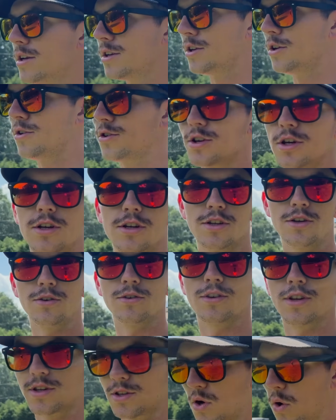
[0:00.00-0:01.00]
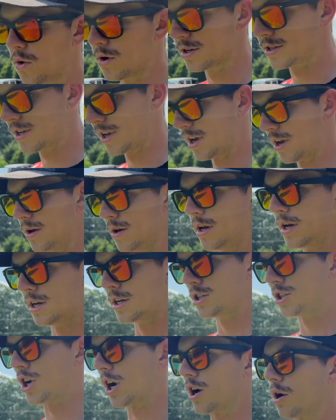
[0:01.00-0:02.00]
Usually just use this course to
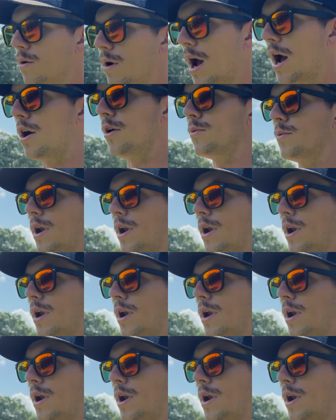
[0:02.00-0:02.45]
chuck around when